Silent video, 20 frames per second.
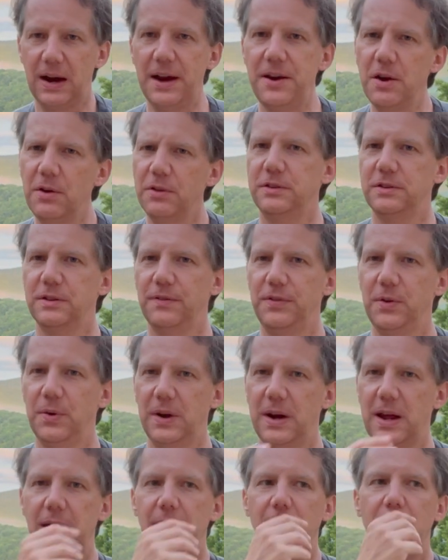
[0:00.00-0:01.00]
I know there's a few
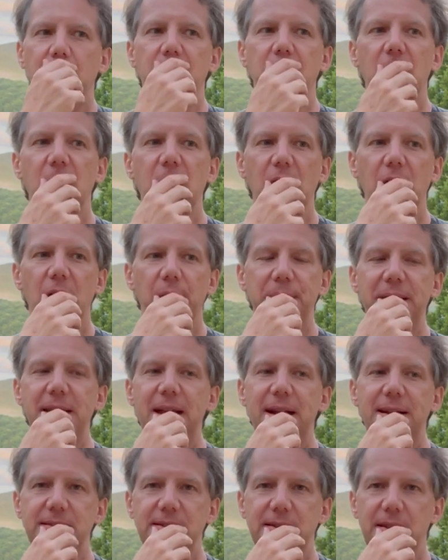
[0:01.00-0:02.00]
in Ireland on my
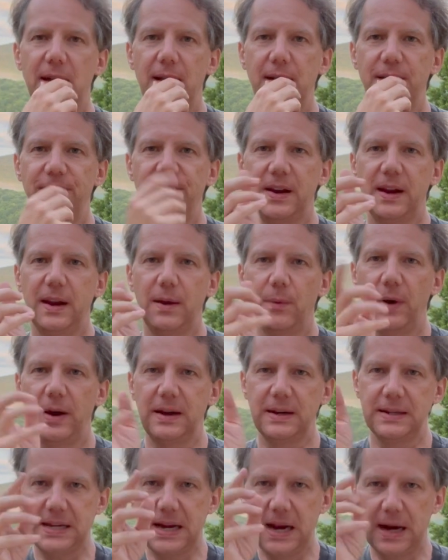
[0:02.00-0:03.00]
dad's side. I forget where
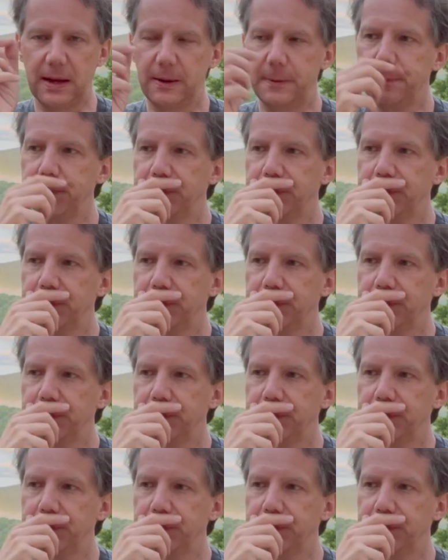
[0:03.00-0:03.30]
exactly.